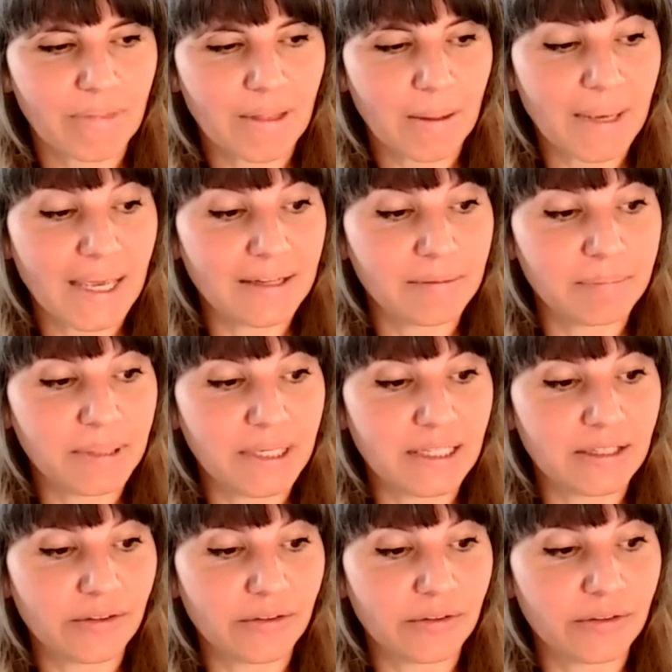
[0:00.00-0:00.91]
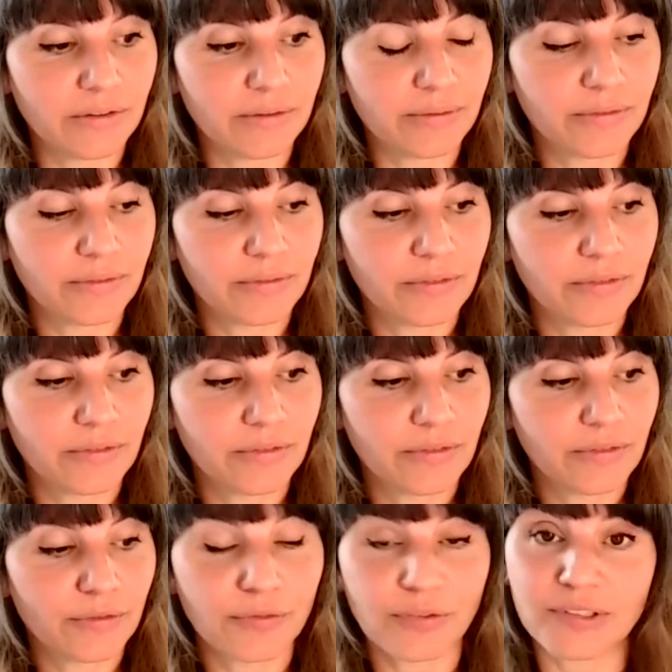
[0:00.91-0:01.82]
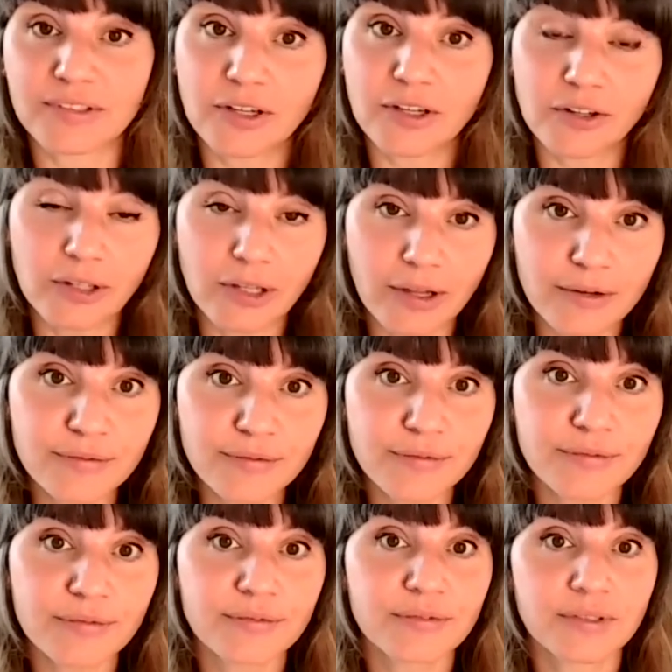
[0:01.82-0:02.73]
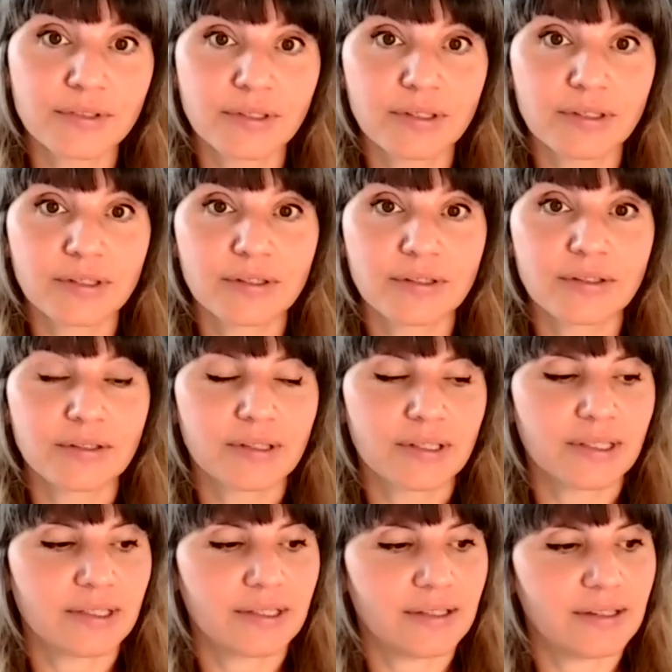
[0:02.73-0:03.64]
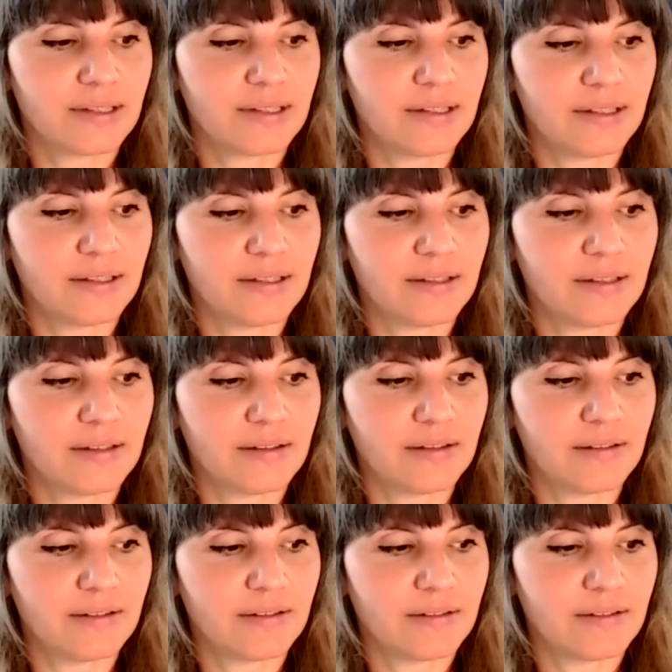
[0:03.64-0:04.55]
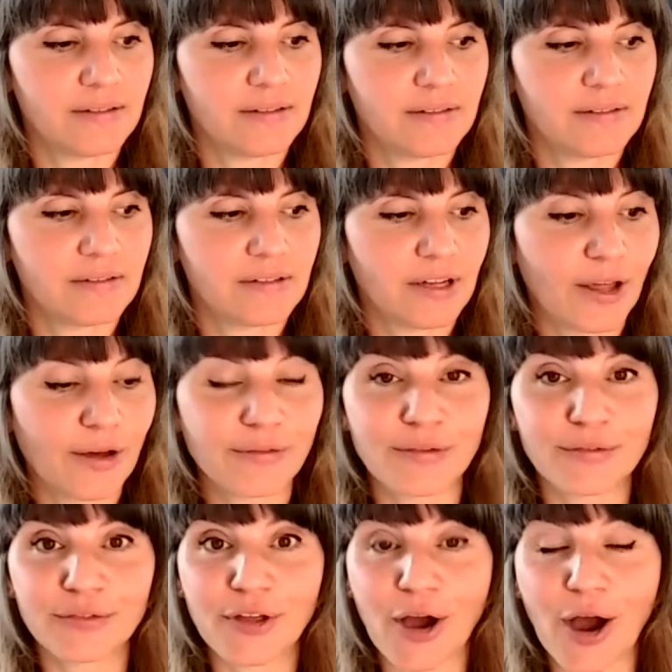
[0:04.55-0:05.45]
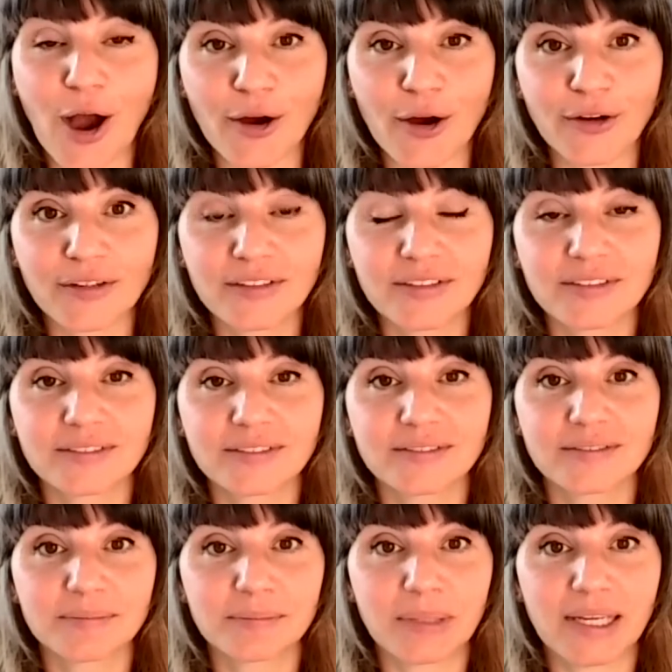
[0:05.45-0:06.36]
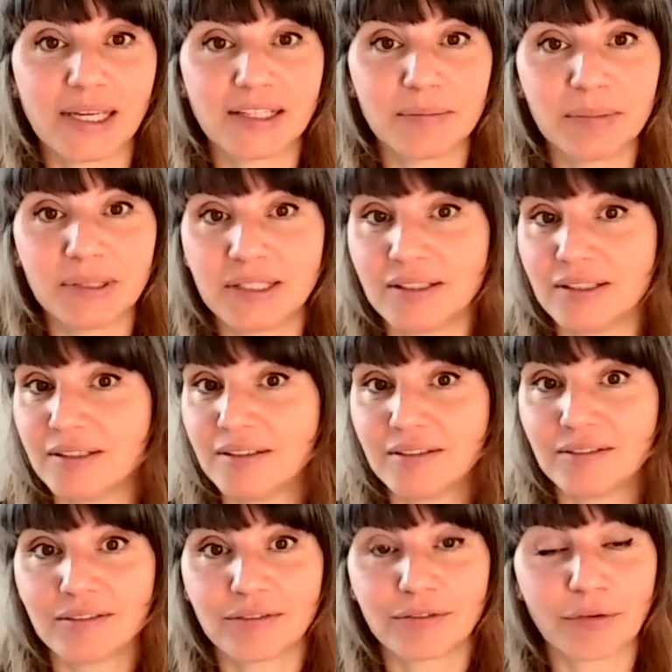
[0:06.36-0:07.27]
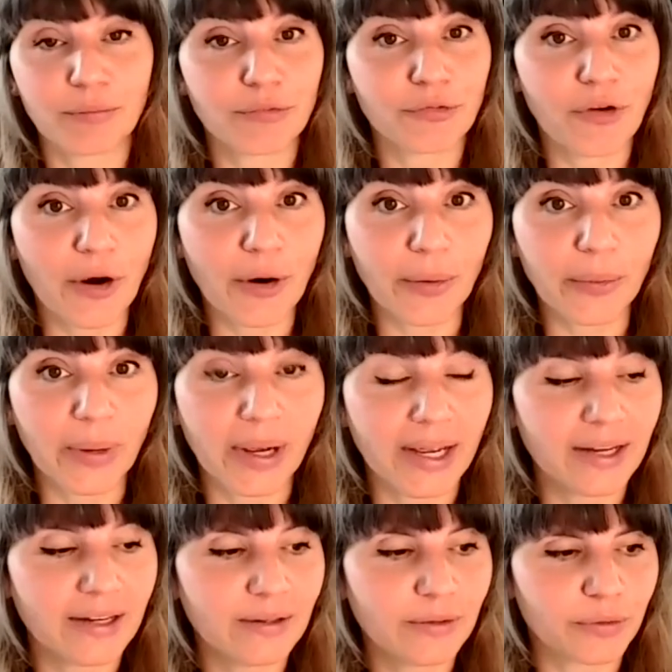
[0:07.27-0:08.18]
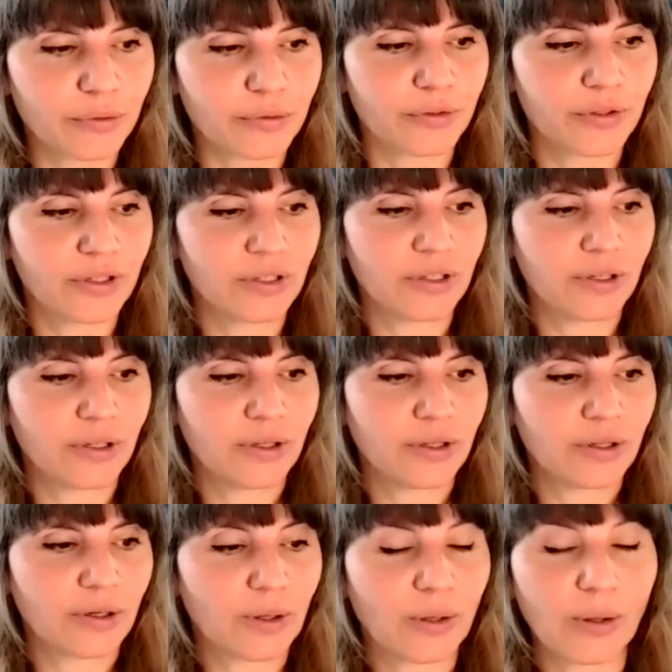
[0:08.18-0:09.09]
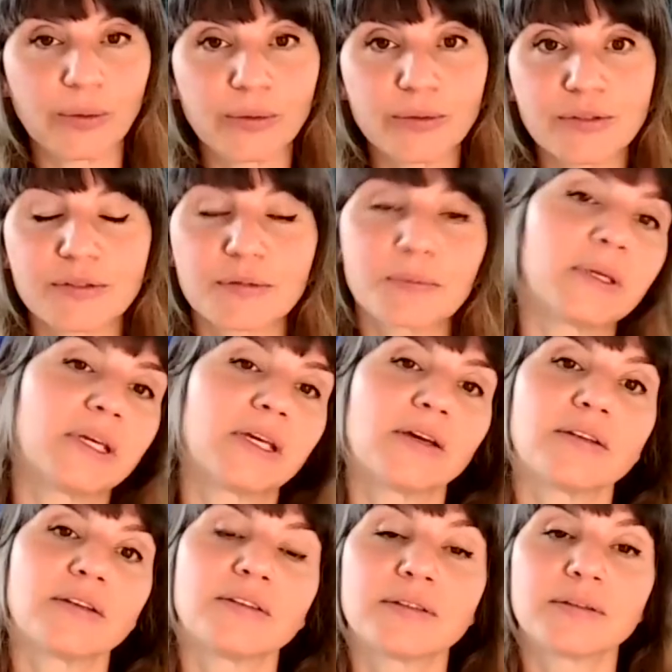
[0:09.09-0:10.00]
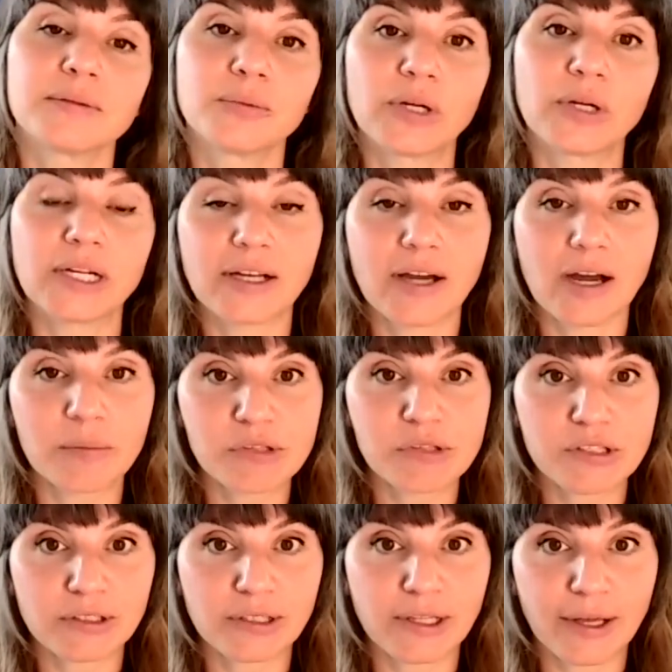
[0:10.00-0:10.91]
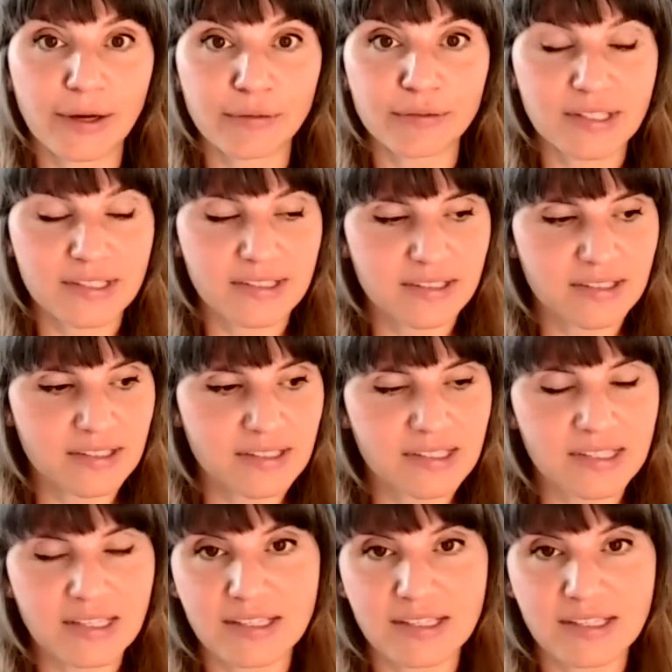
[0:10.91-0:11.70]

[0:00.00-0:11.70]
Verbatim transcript: may it be in the physical love, in the love of the heart, may it be from far away or close, because when it comes to love, distance